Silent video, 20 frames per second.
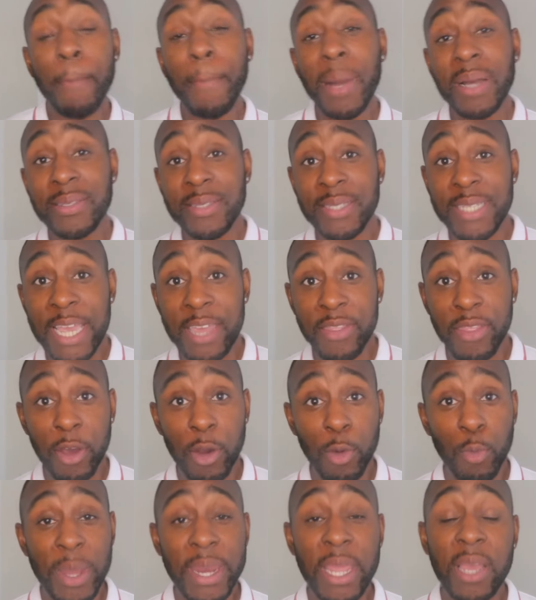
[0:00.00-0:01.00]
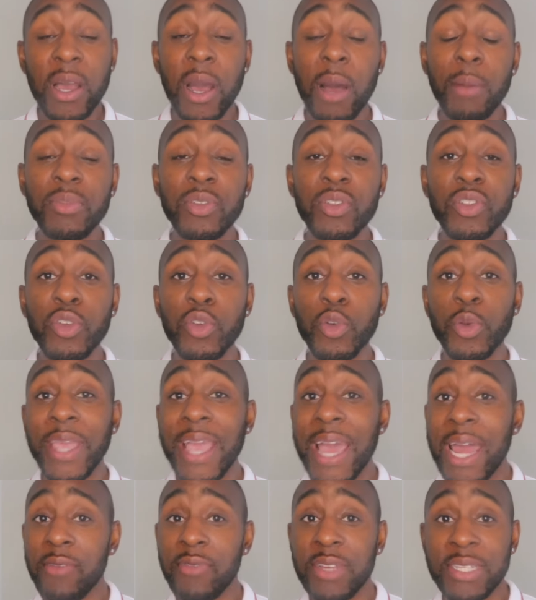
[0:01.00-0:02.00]
must say though, when it comes to
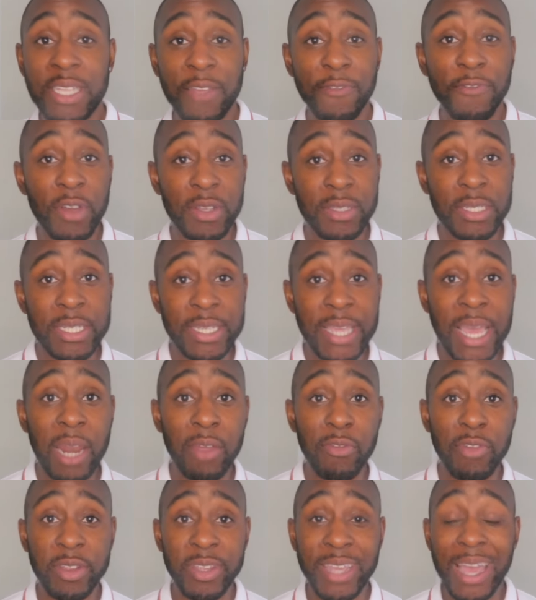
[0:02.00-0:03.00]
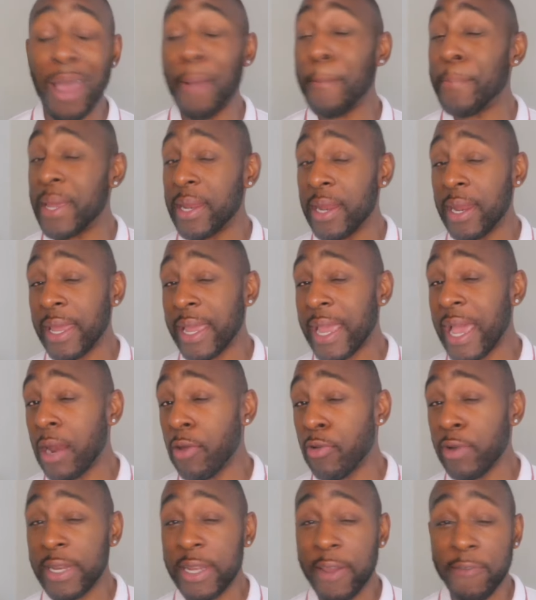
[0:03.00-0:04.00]
calories in versus calories out and being in a
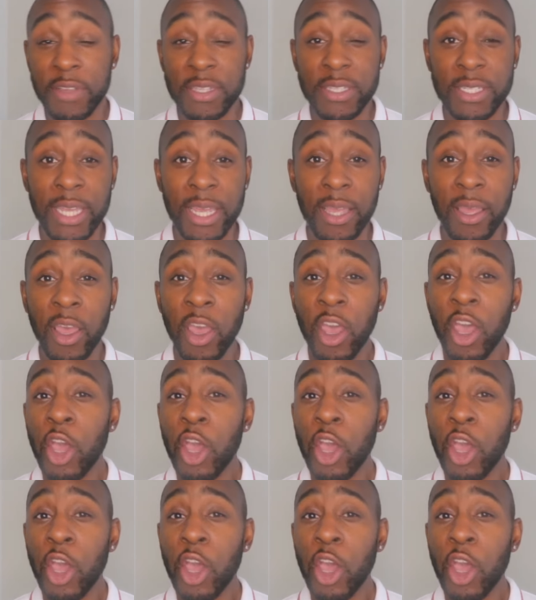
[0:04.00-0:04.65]
caloric deficit,